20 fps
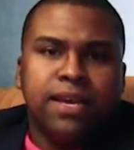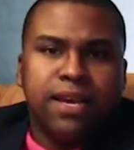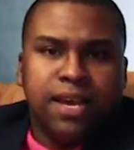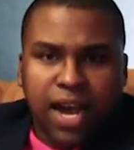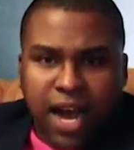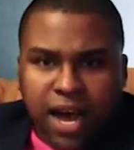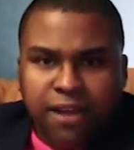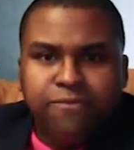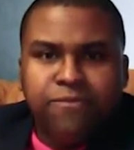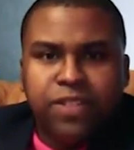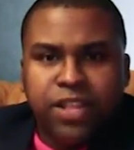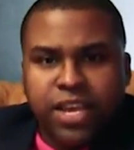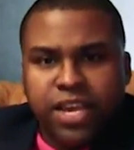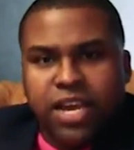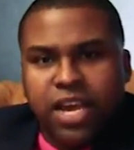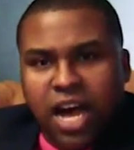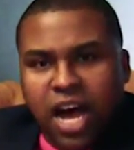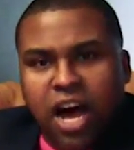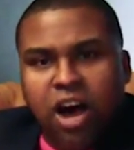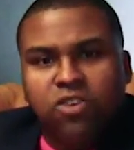
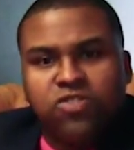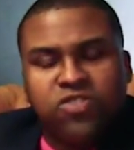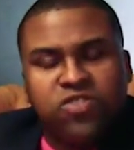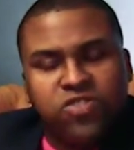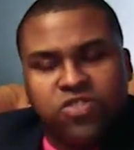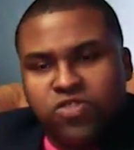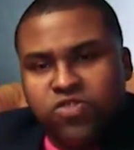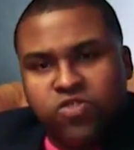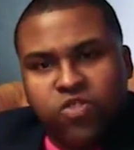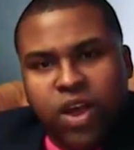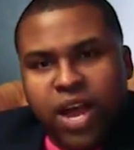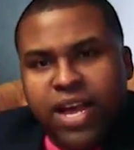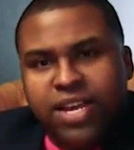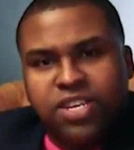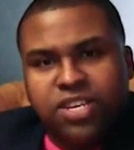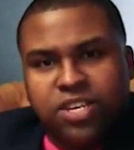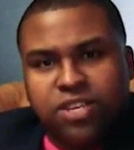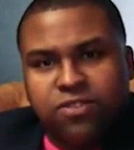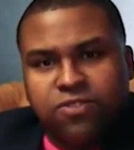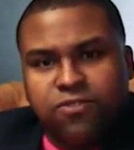Conflict causes
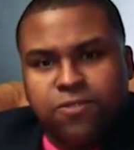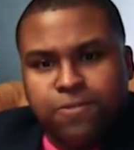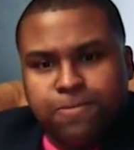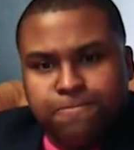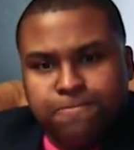distractions.